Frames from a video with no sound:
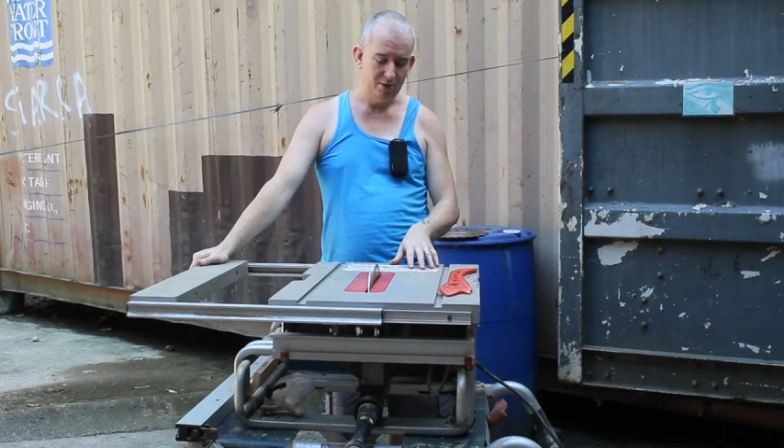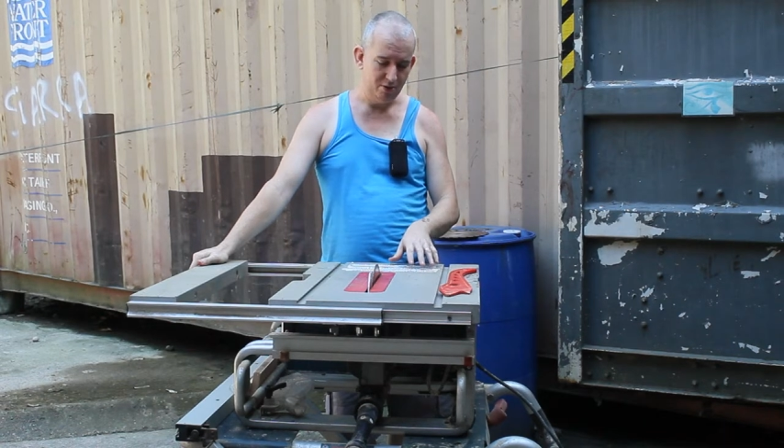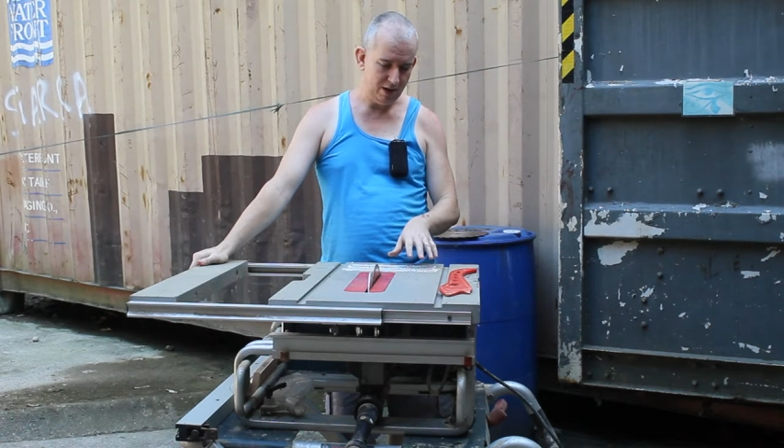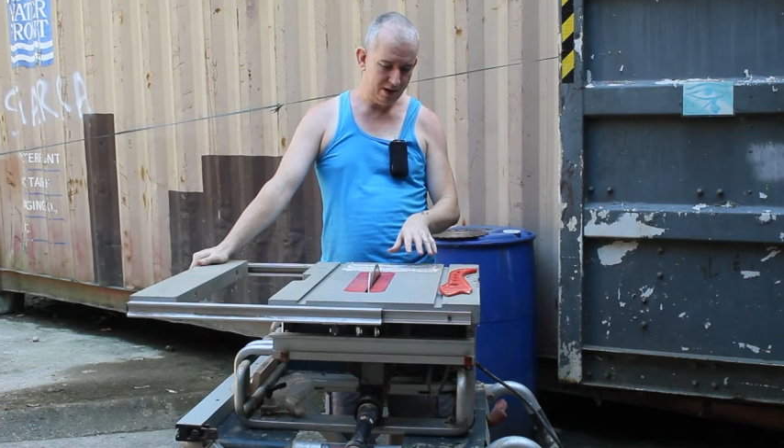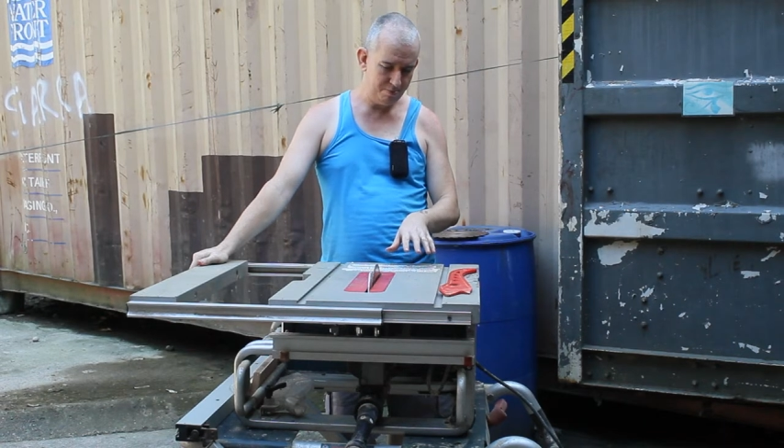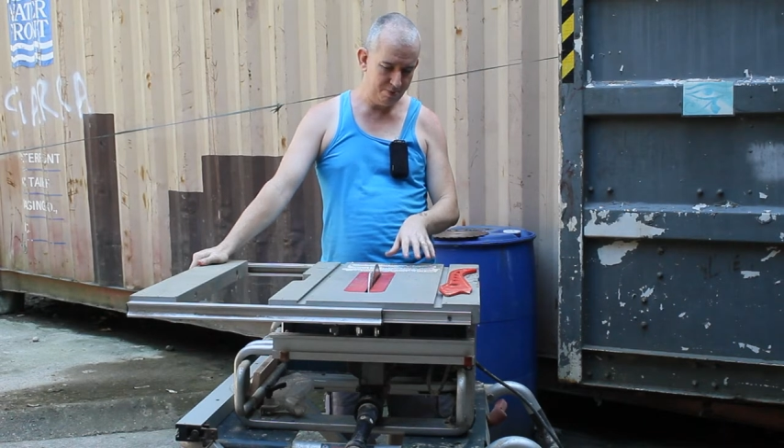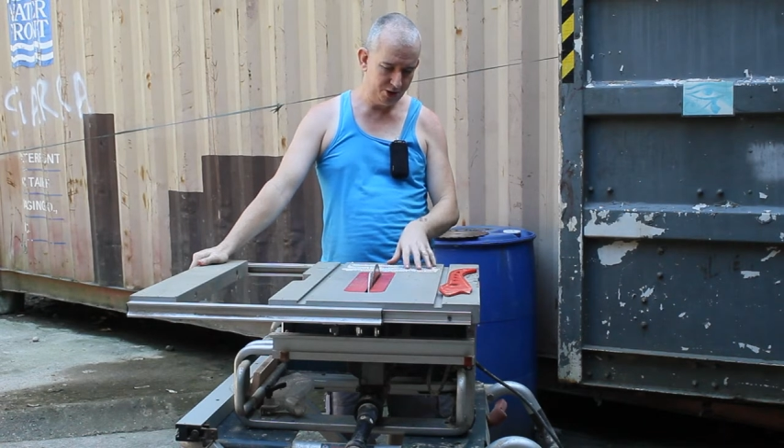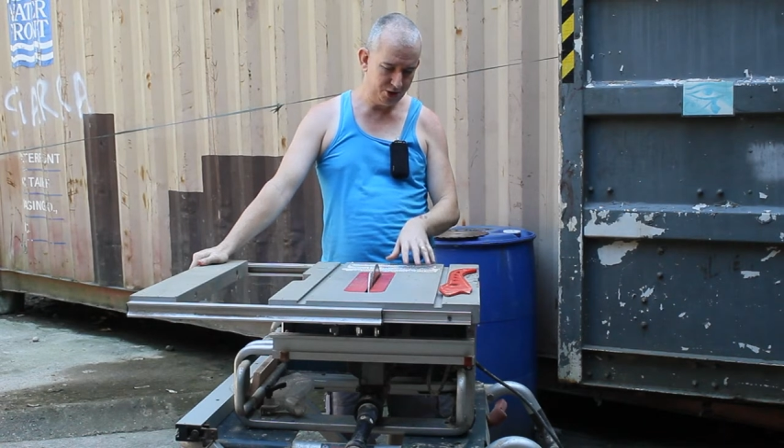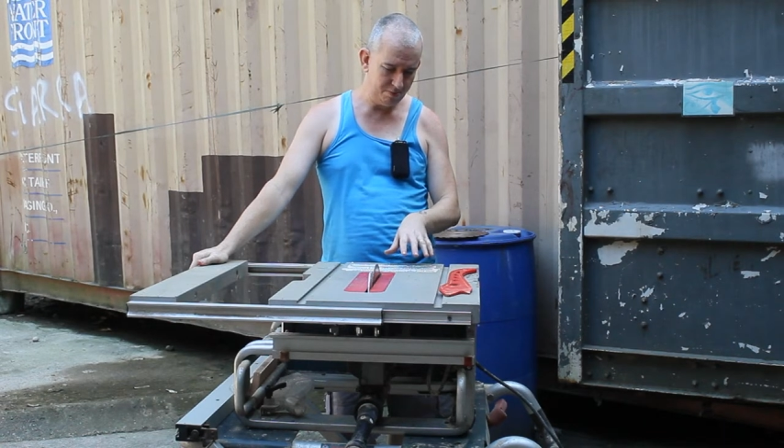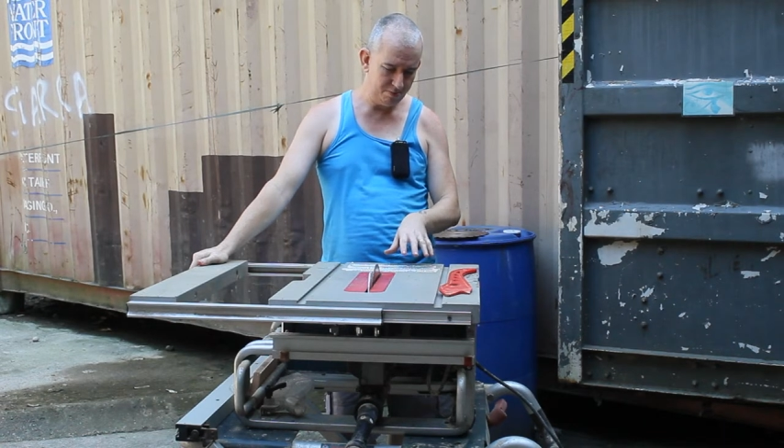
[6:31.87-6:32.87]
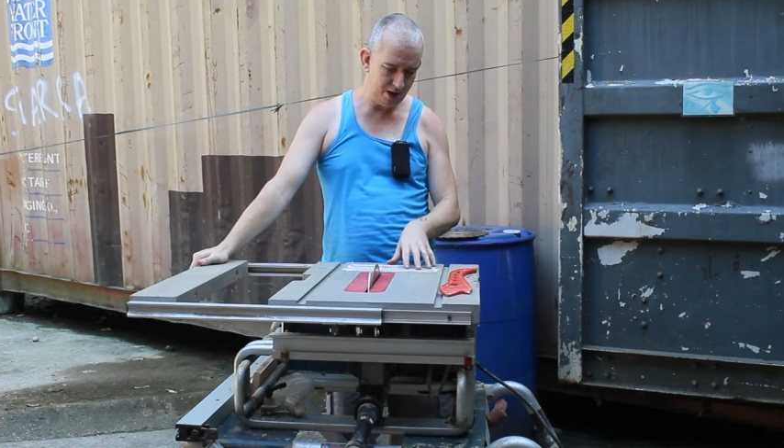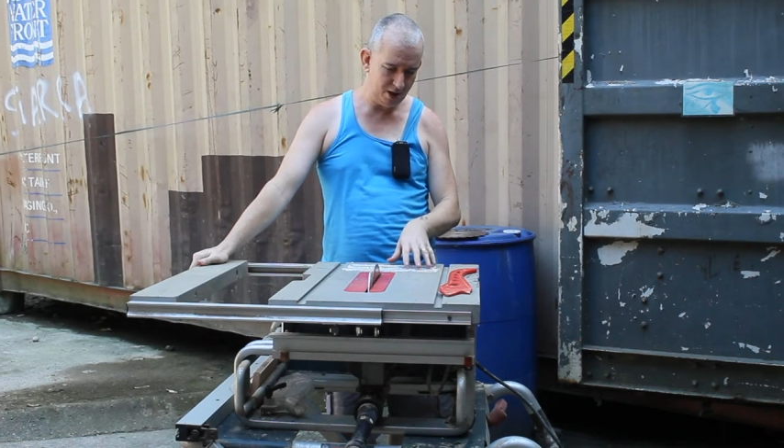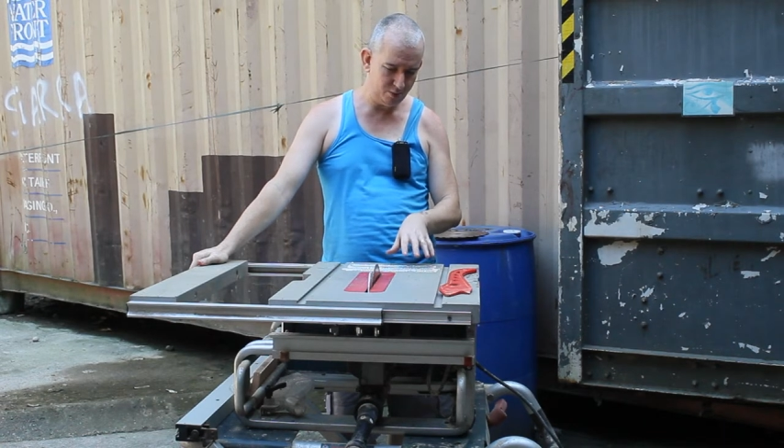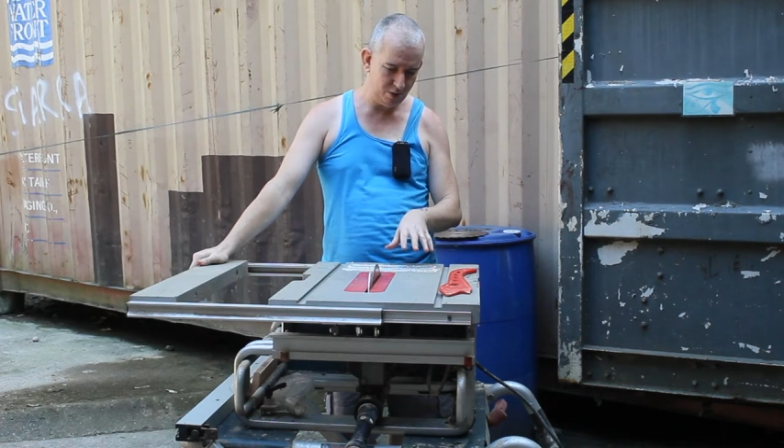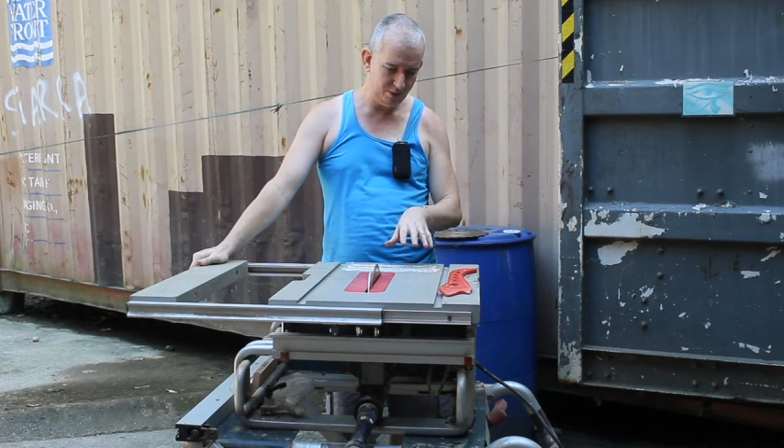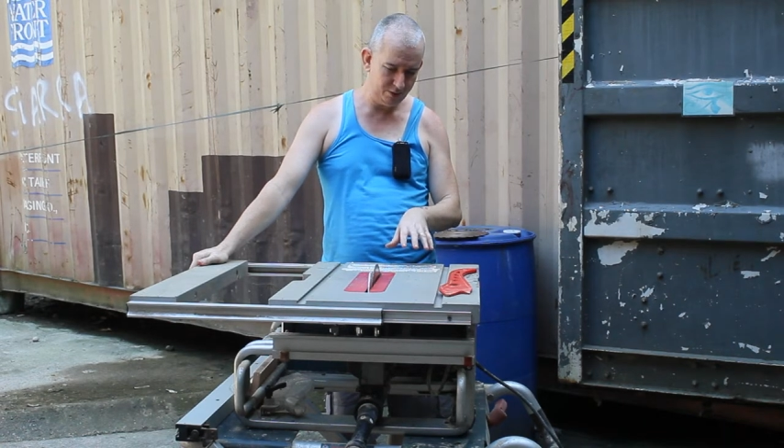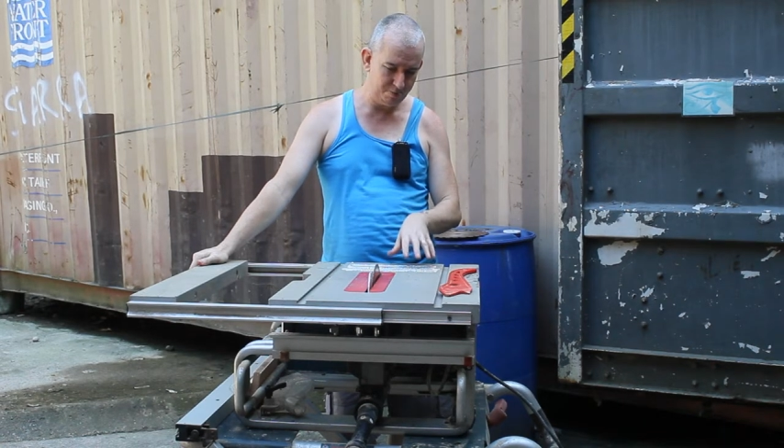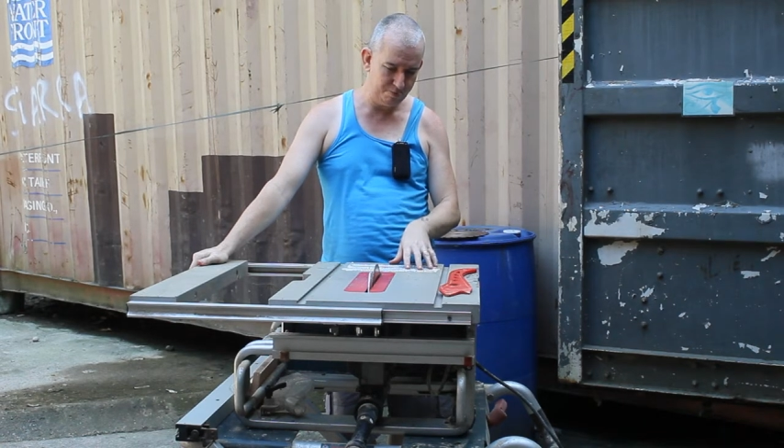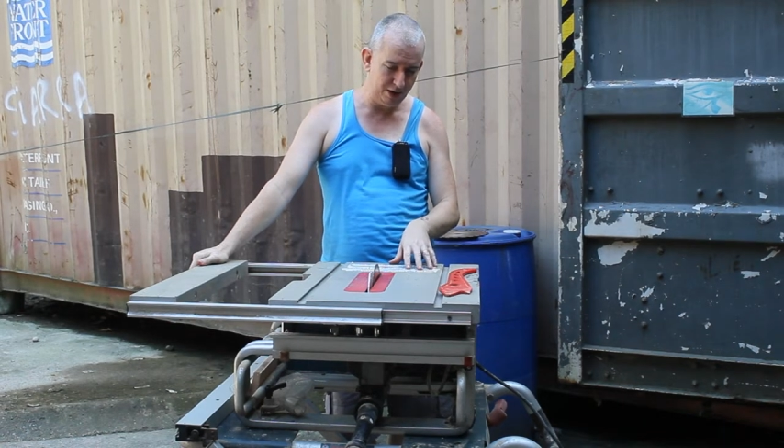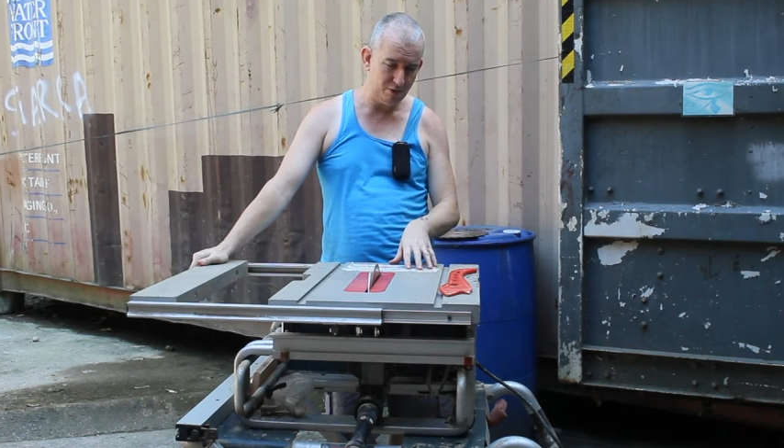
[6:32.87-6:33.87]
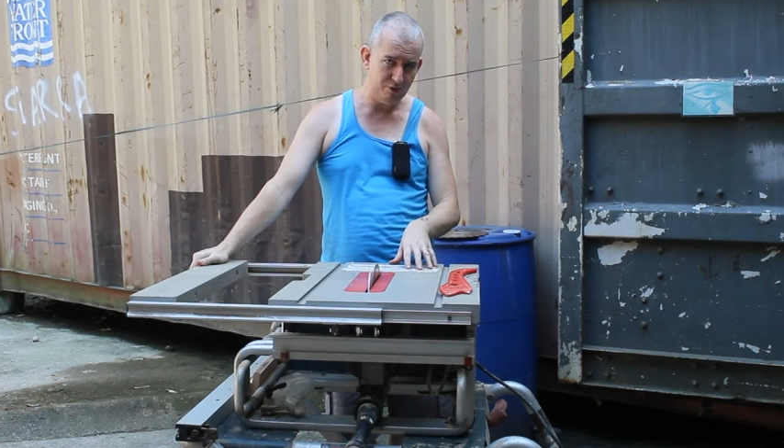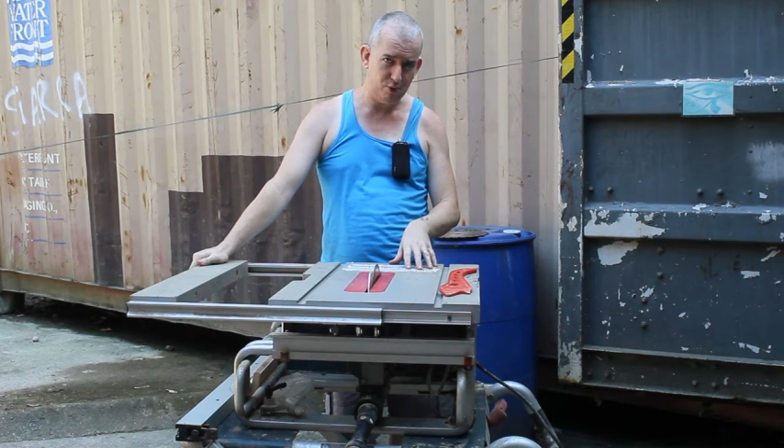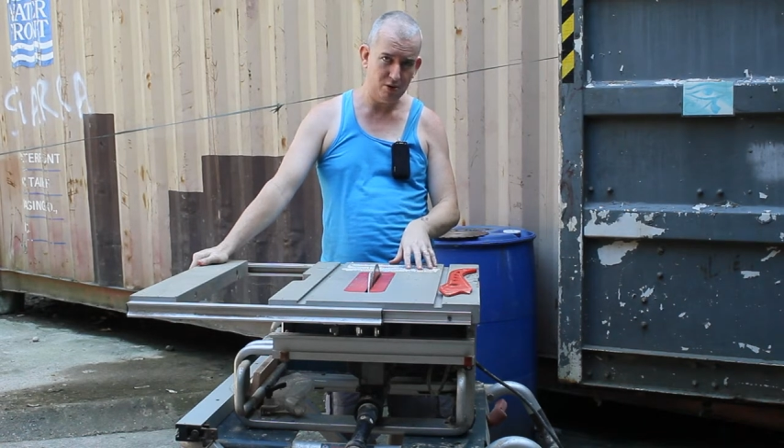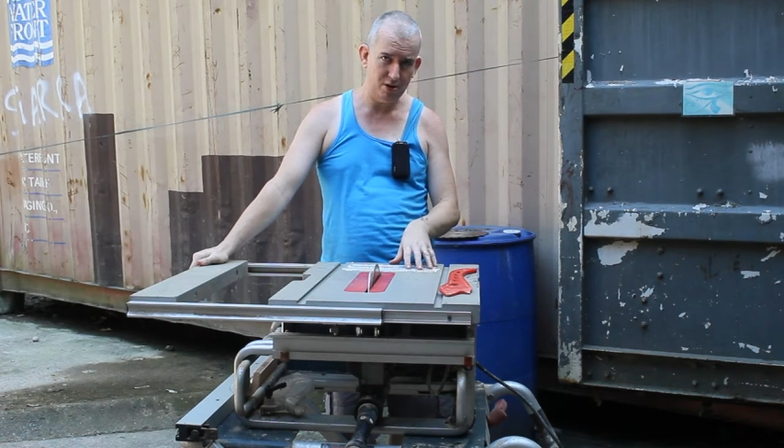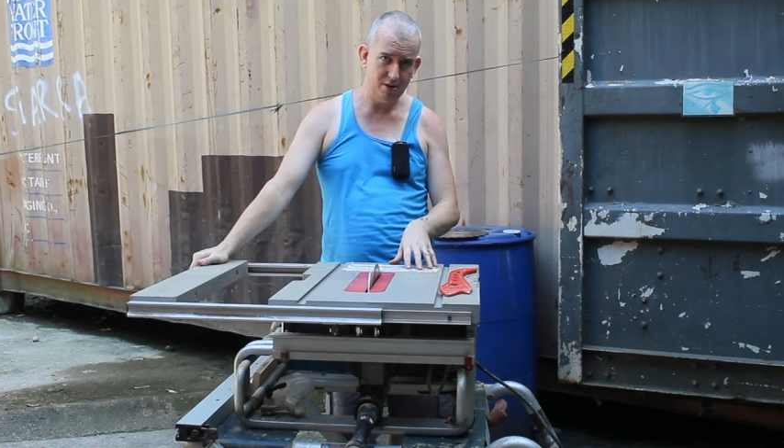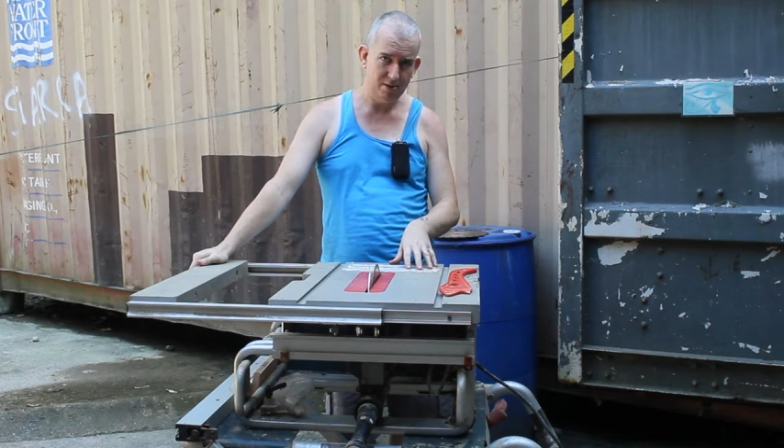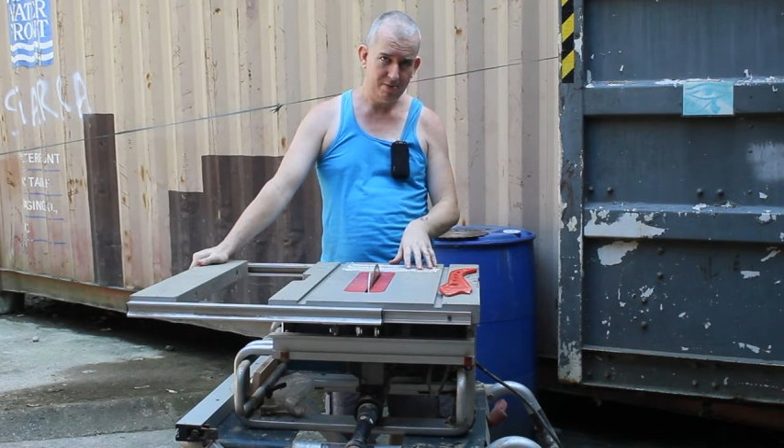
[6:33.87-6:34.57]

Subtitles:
you try to push it beyond what it was built for,